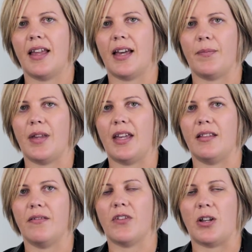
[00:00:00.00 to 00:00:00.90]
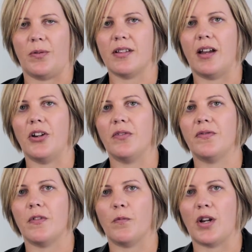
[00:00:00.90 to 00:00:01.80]
and the final
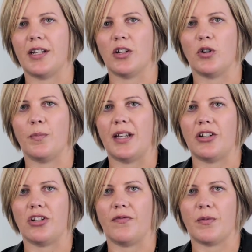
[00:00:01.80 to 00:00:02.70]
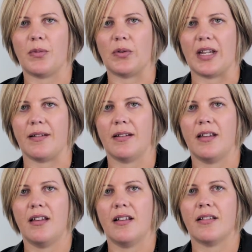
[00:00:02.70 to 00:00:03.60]
sign-off of practical completion of the building.
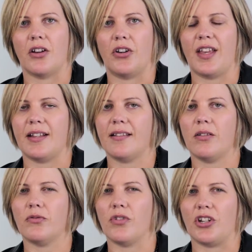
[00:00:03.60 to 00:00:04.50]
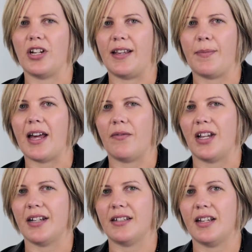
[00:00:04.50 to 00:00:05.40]
So that's traditionally part of an
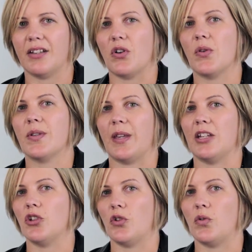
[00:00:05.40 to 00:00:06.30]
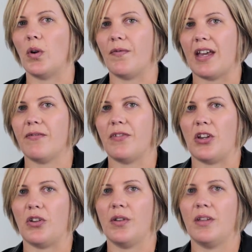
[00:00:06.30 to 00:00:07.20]
architect's role, so we can do all of that for
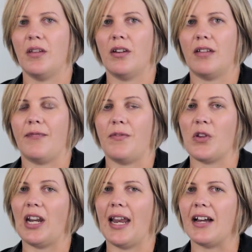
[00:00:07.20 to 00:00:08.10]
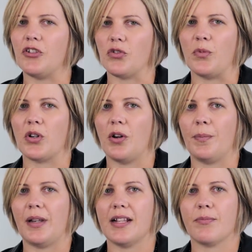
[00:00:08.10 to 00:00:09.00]
you. If you've got a larger or more
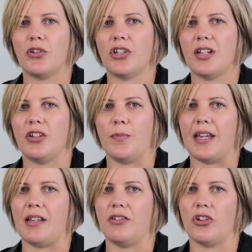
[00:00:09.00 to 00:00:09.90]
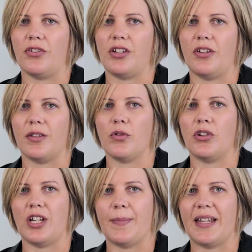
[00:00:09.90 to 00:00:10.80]
complex project, you may choose to use a
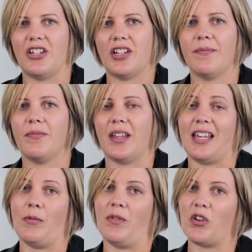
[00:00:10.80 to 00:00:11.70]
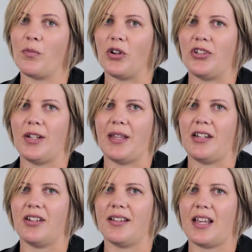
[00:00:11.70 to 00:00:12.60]
project manager. Again, we've got project
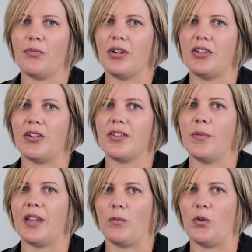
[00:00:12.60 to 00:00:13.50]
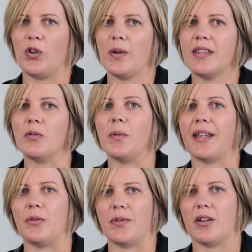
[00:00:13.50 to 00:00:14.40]
managers at PRENDOS who we can work with, or we
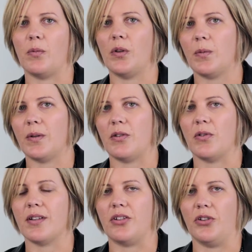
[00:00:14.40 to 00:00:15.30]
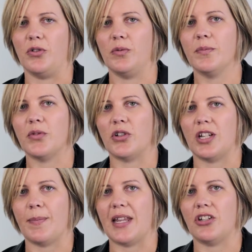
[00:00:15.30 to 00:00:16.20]
can also work with your external
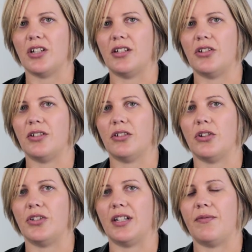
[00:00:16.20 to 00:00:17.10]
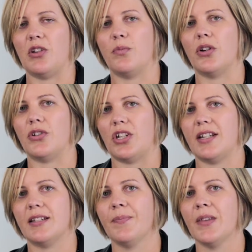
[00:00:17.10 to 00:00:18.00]
project manager to deliver your
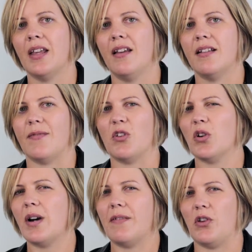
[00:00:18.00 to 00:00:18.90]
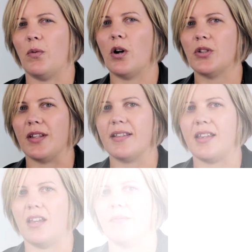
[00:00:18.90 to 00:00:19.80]
project. So you've got quite a few options
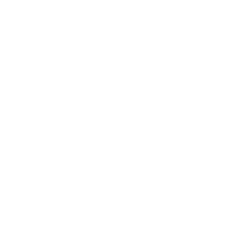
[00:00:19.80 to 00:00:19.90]
there. So